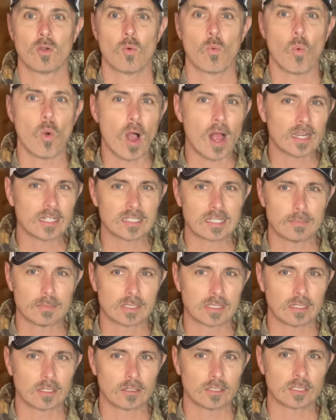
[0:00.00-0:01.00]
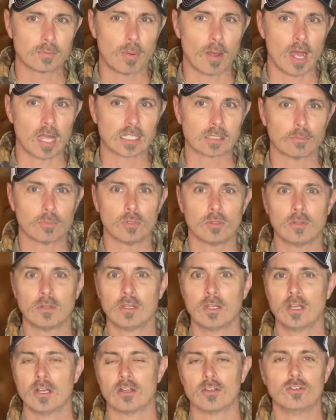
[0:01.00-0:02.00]
Wash them as little as possible.
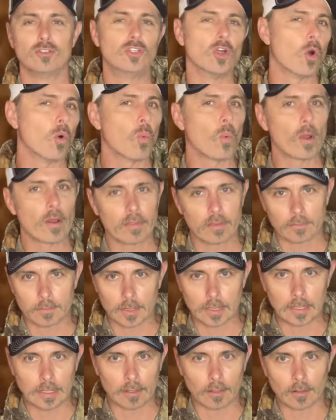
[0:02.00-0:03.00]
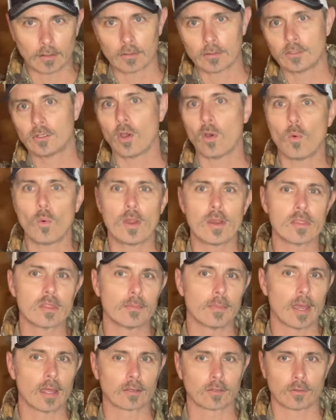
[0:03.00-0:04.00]
Don't wear them to dinner. Don't wear
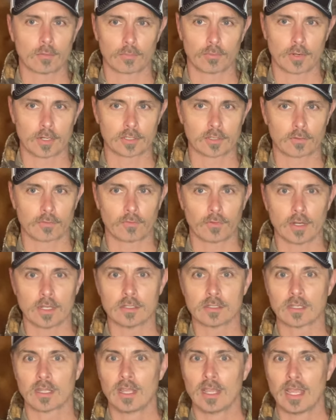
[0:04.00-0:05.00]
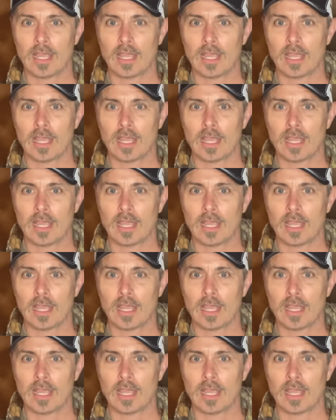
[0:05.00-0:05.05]
them out to impress your friends.